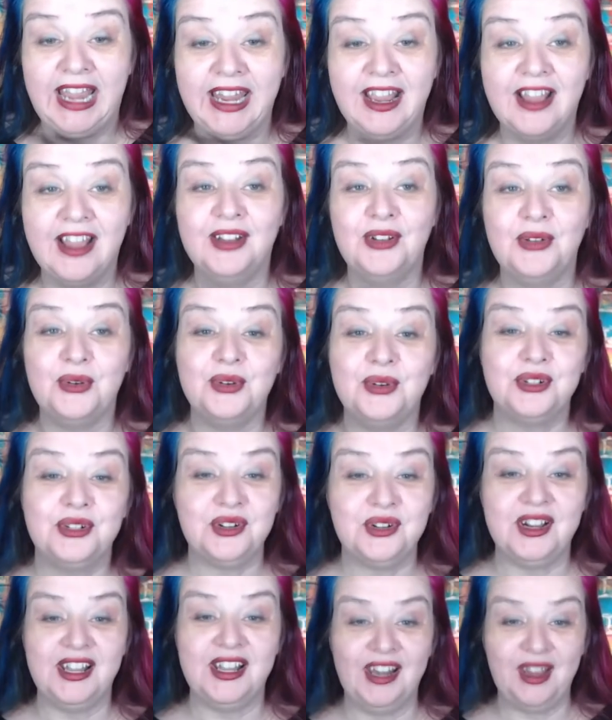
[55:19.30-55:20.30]
I can't
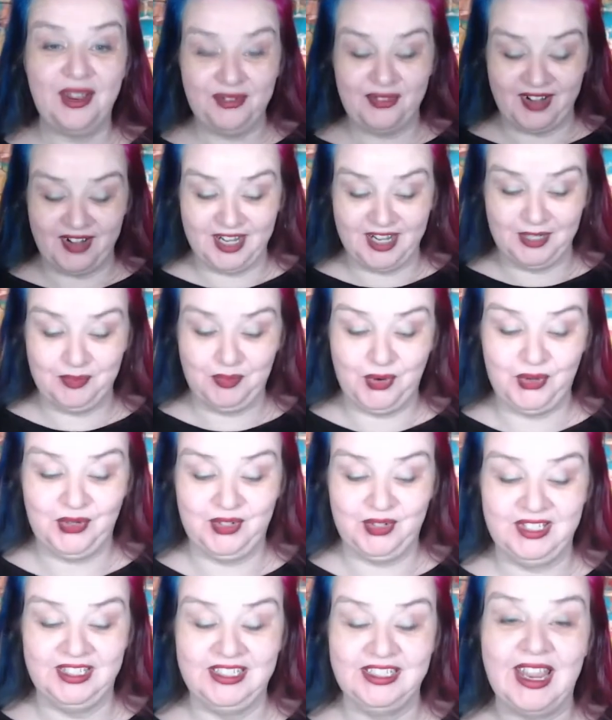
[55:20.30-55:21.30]
order a HelloFresh
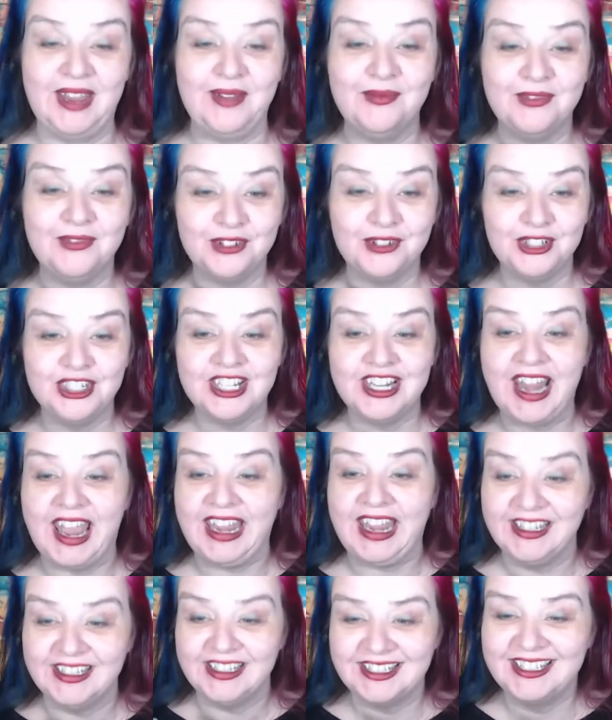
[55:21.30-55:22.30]
box in time for
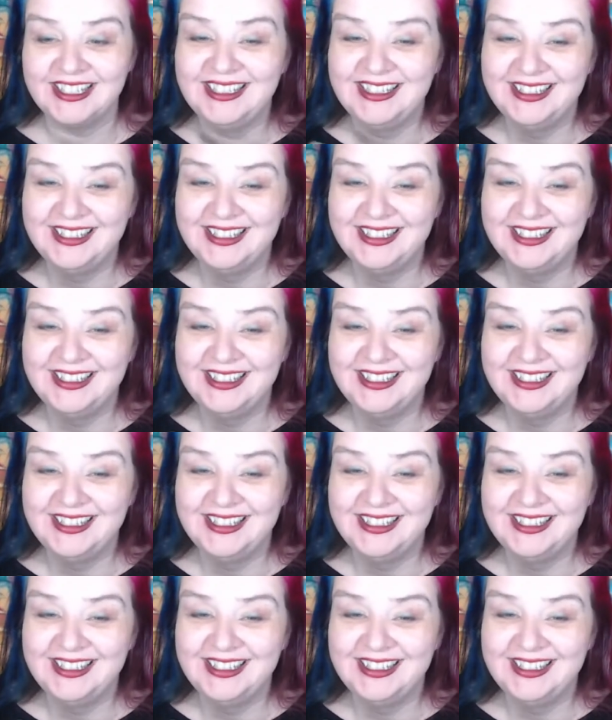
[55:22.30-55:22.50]
tonight.